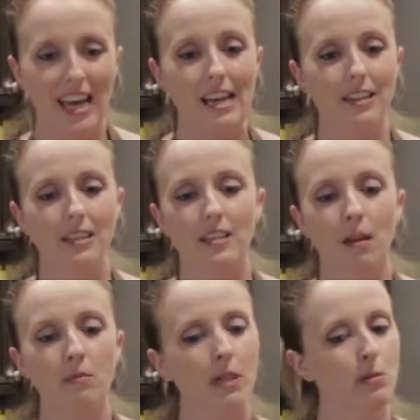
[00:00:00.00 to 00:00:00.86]
And
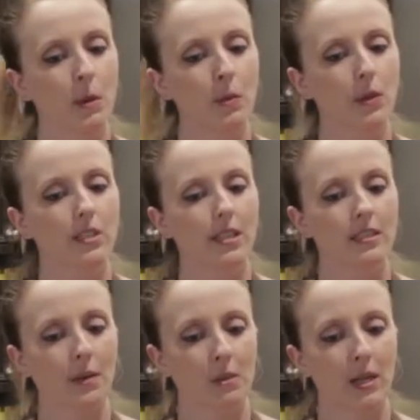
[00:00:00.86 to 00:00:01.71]
sometimes people use it
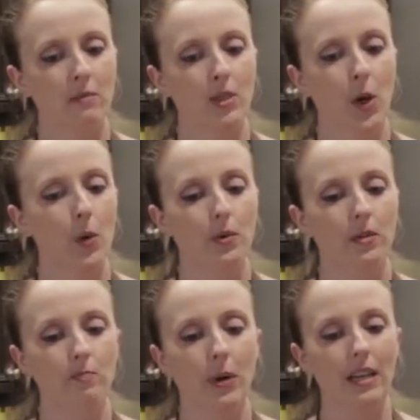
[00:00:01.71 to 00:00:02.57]
and sometimes don't.
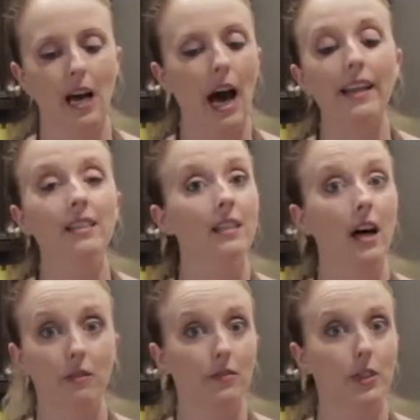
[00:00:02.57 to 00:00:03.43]
But I
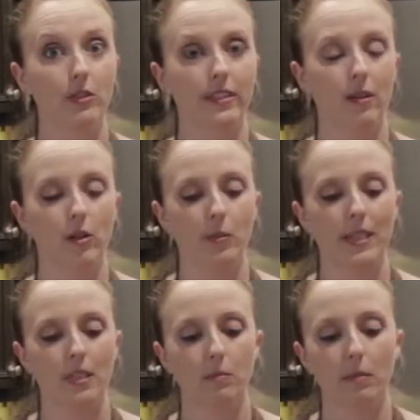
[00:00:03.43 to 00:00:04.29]
love using
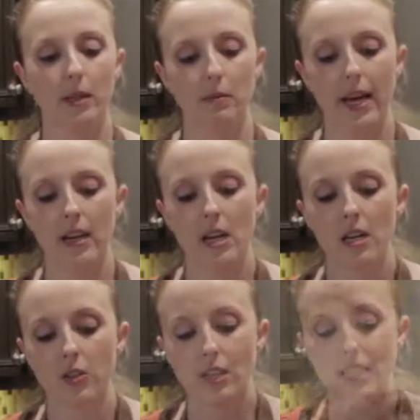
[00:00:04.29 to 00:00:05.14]
allspice in pumpkin pie. So